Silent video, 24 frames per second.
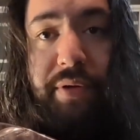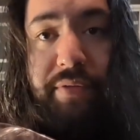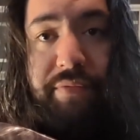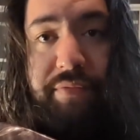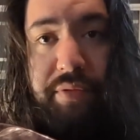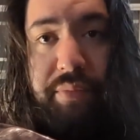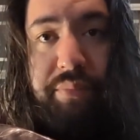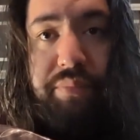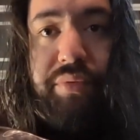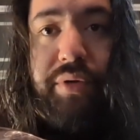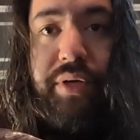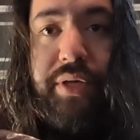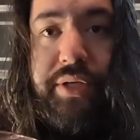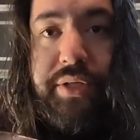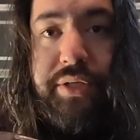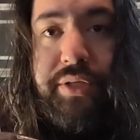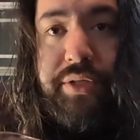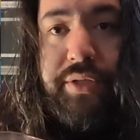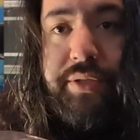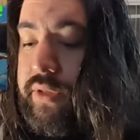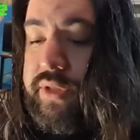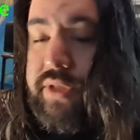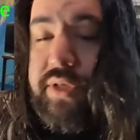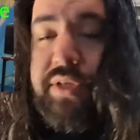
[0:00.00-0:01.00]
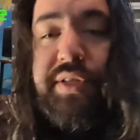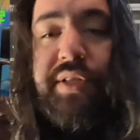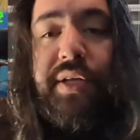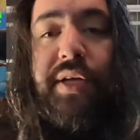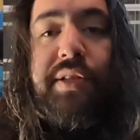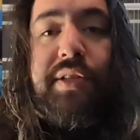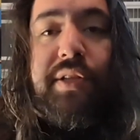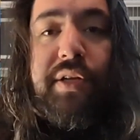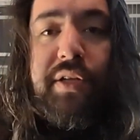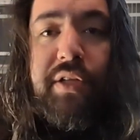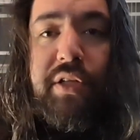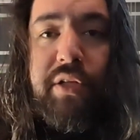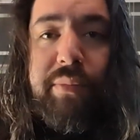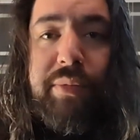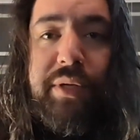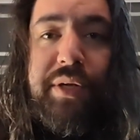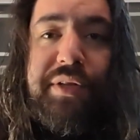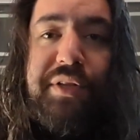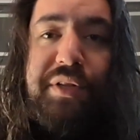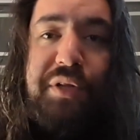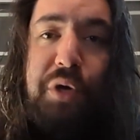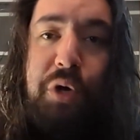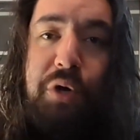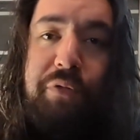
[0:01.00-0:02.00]
of the bridge. She says it
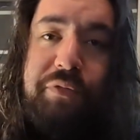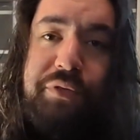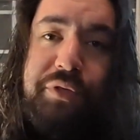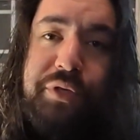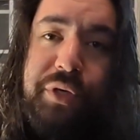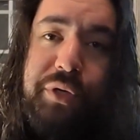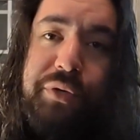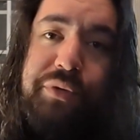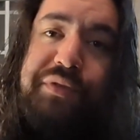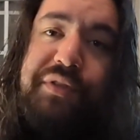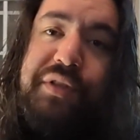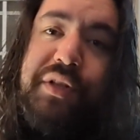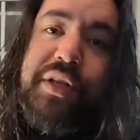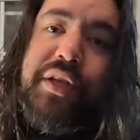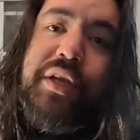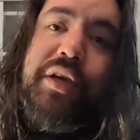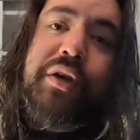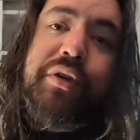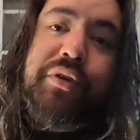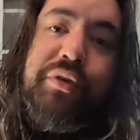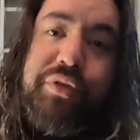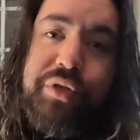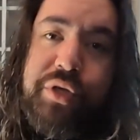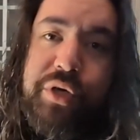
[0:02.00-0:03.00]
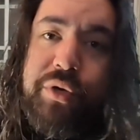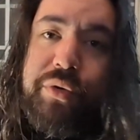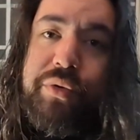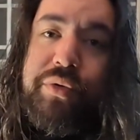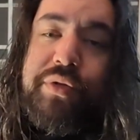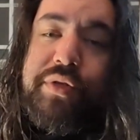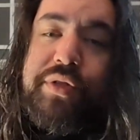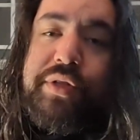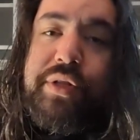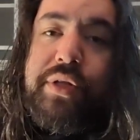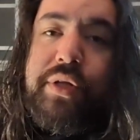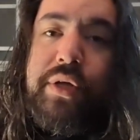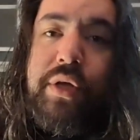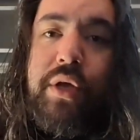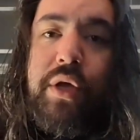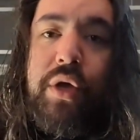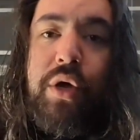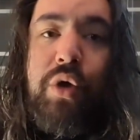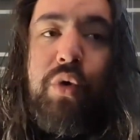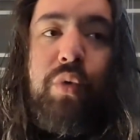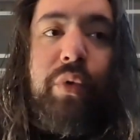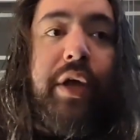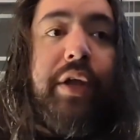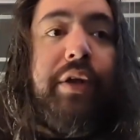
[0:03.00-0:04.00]
eliminates the overtones and the undertones
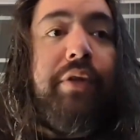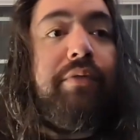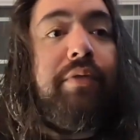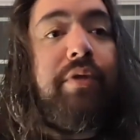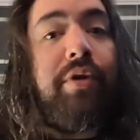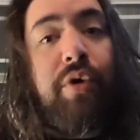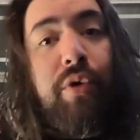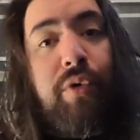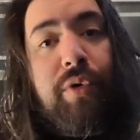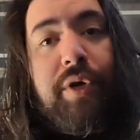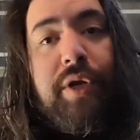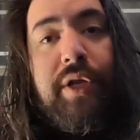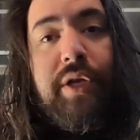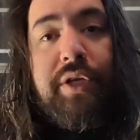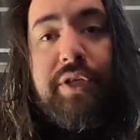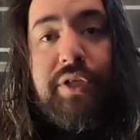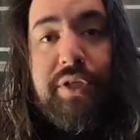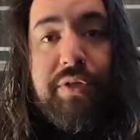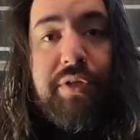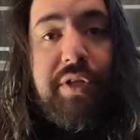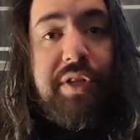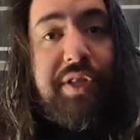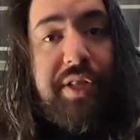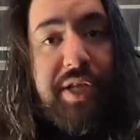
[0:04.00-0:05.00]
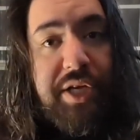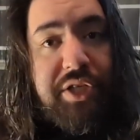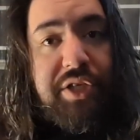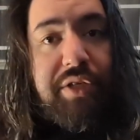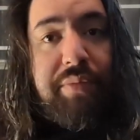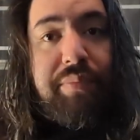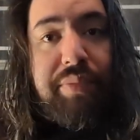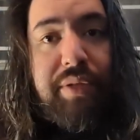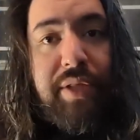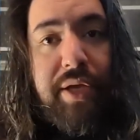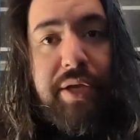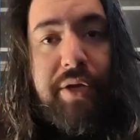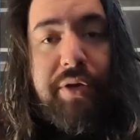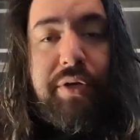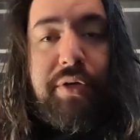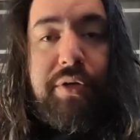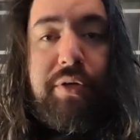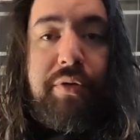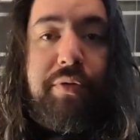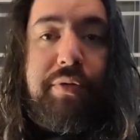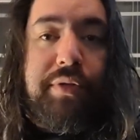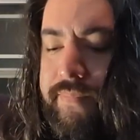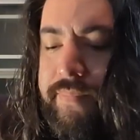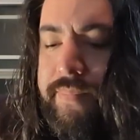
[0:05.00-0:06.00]
when recording. She's a session player, you
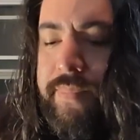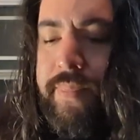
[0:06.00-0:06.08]
know,